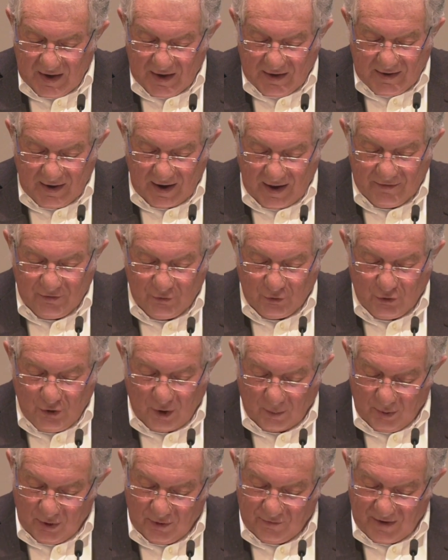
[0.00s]
it has a
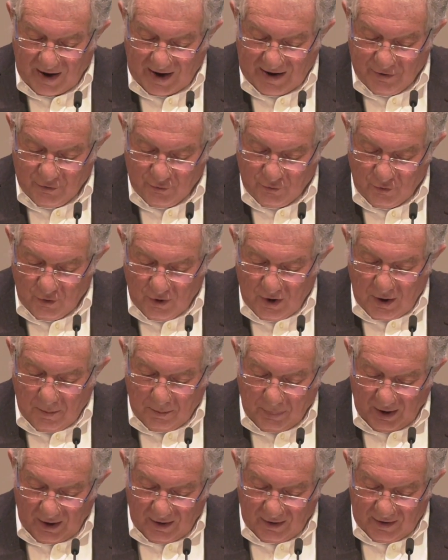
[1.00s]
double value.
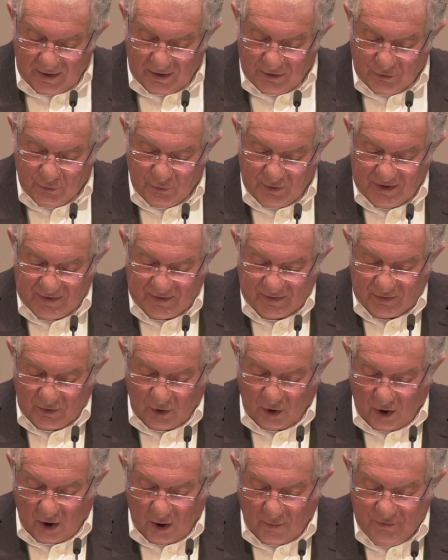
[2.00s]
Parallel to its
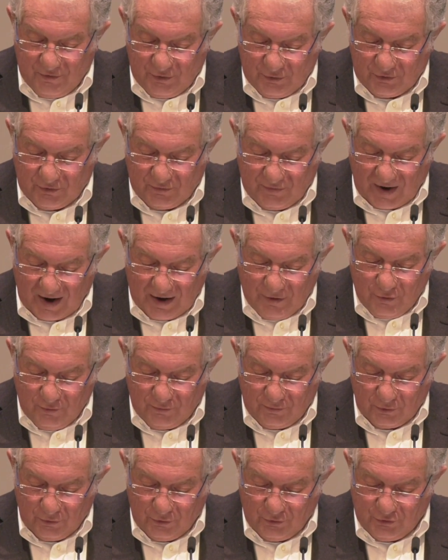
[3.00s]
obvious value
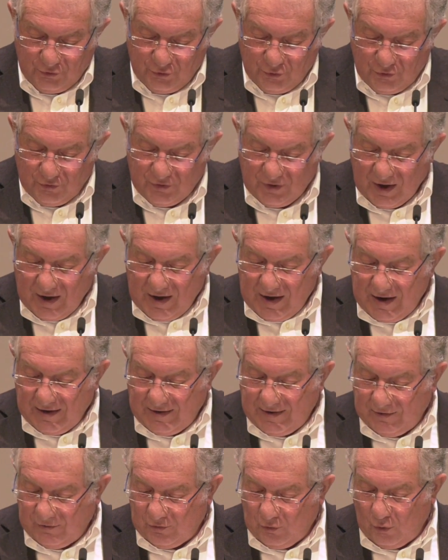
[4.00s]
for the Jews,
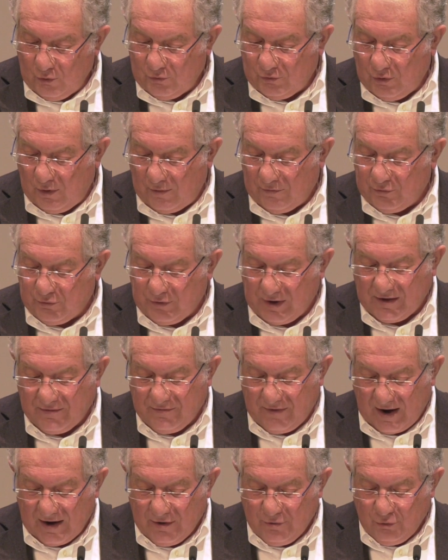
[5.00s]
it is also of great
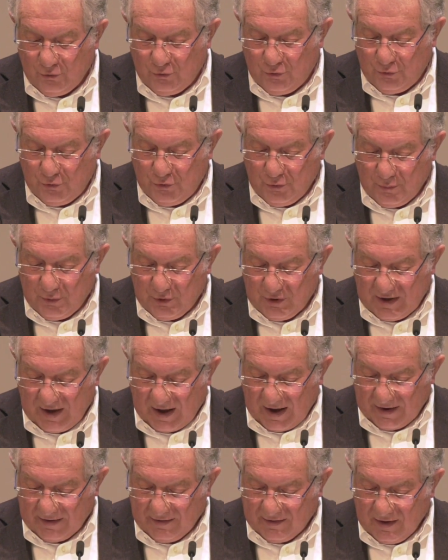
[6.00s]
value to
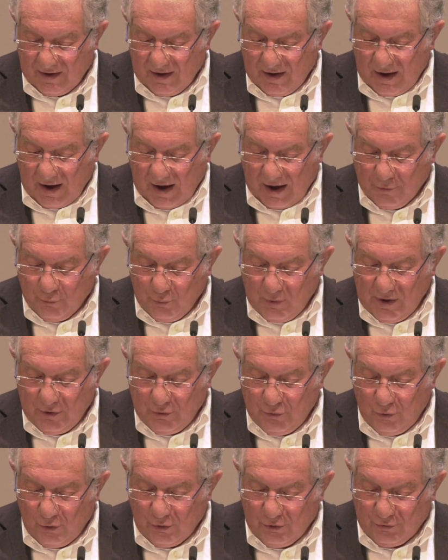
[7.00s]
humankind and will
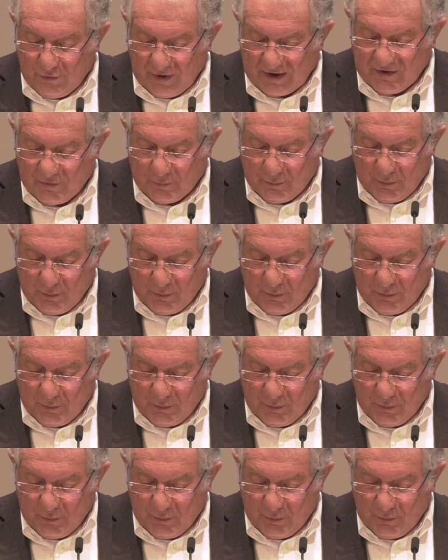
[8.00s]
do a great